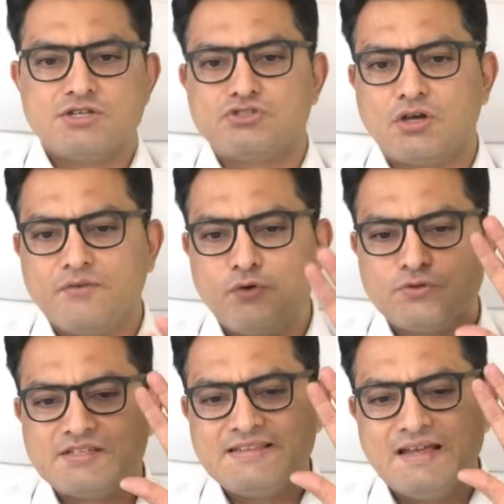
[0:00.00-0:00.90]
So if you
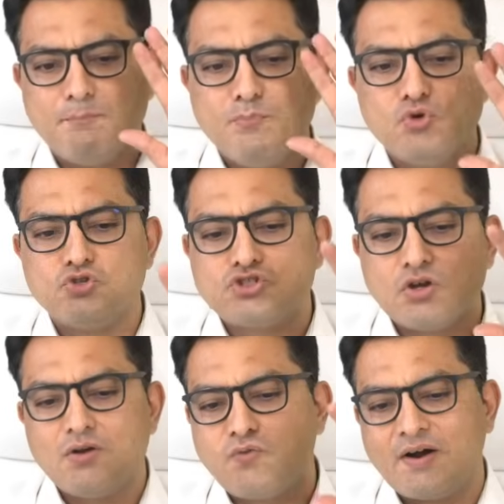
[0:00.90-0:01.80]
see the
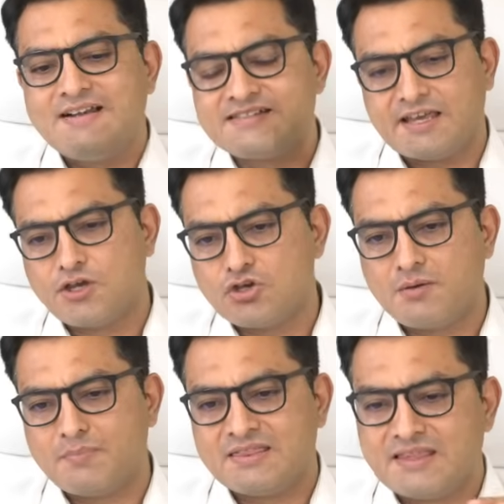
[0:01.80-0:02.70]
mutual funds
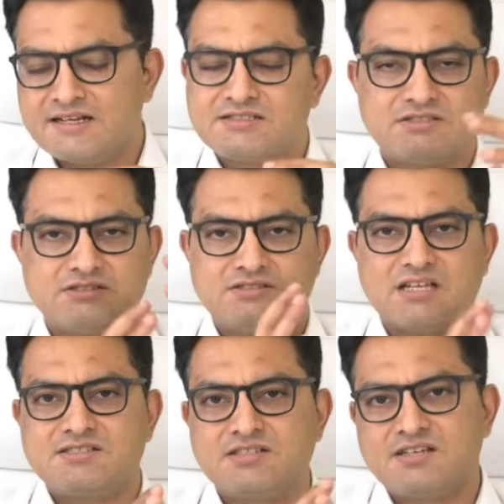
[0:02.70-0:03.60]
AUM, and this
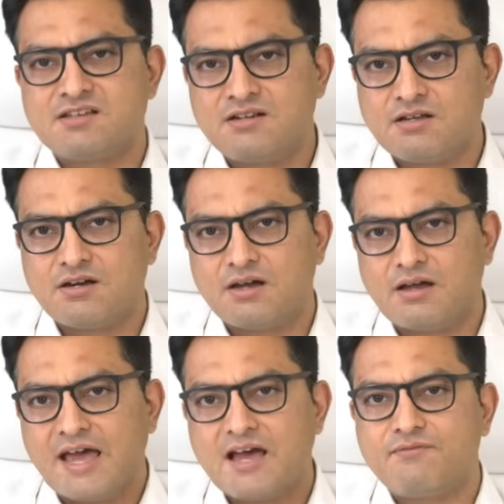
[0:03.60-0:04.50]
just doesn't
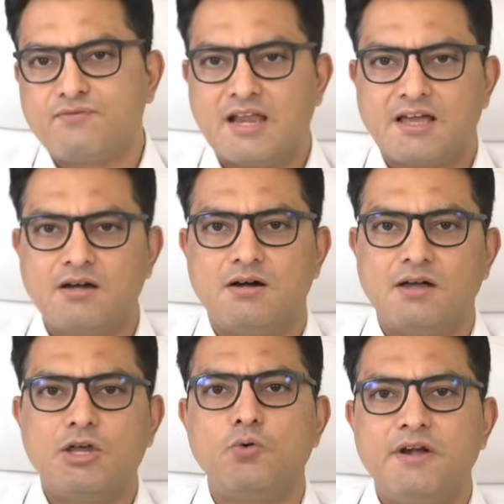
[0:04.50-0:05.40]
have like a
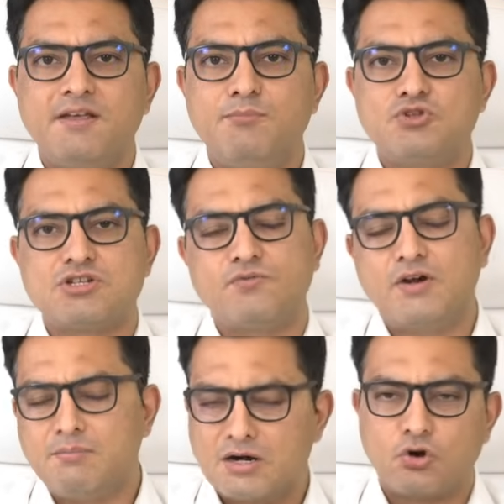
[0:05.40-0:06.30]
equity mutual
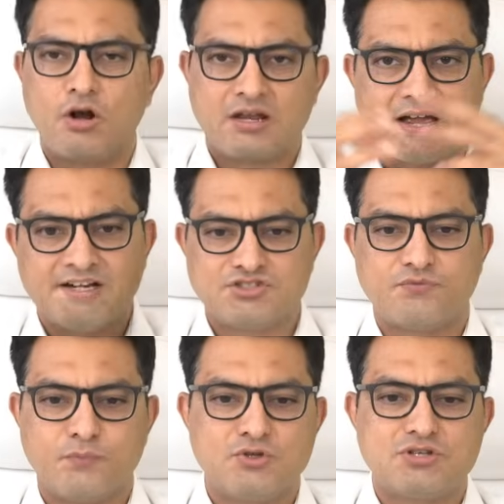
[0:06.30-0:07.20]
fund, but all kinds
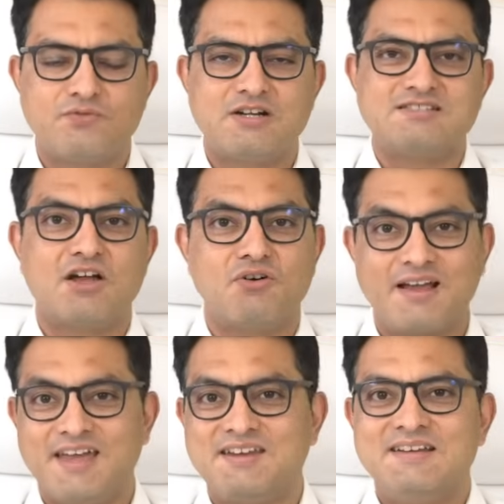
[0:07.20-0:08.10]
of mutual funds. Now
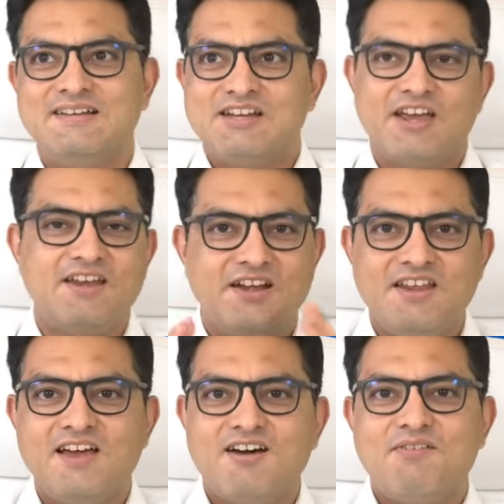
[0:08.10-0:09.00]
again, in
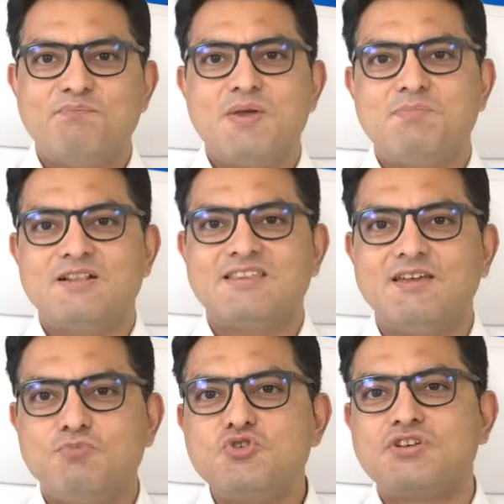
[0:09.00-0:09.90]
India, people
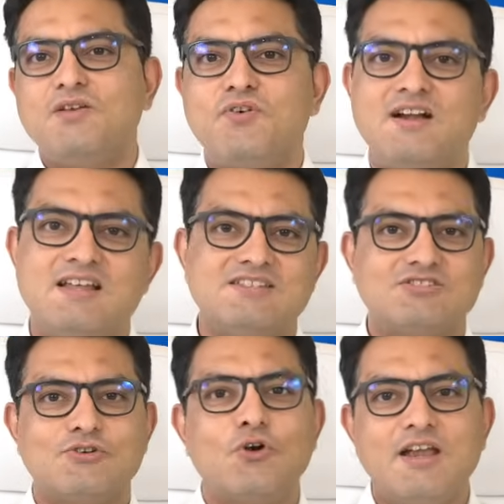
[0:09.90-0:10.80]
think mutual fund
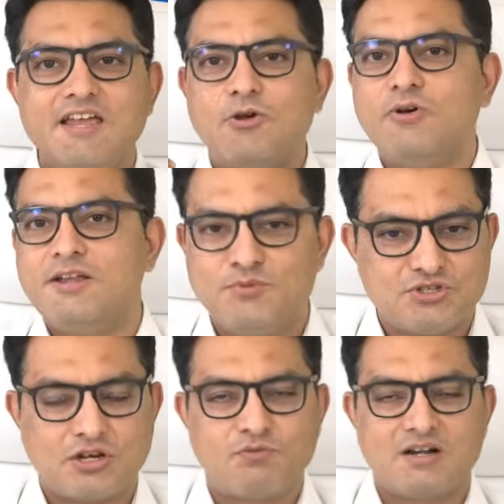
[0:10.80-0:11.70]
is only equity
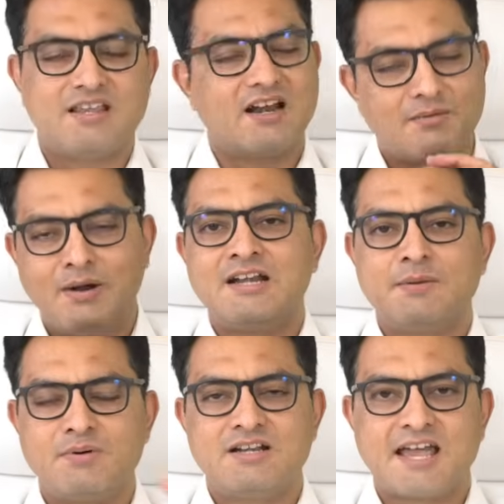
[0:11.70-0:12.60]
mutual fund. There are
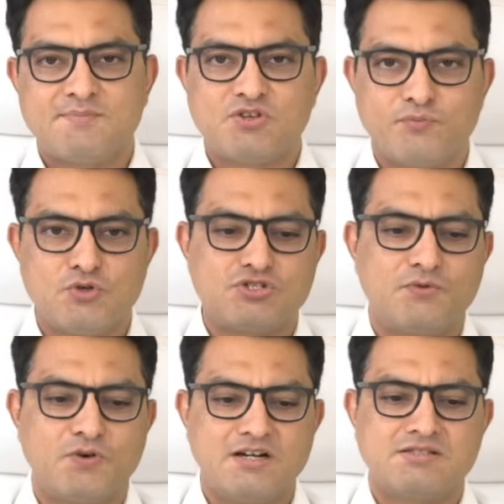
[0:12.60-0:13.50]
multiple types of
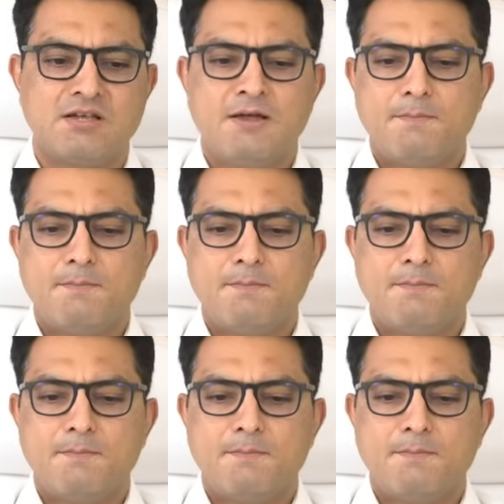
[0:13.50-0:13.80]
mutual funds.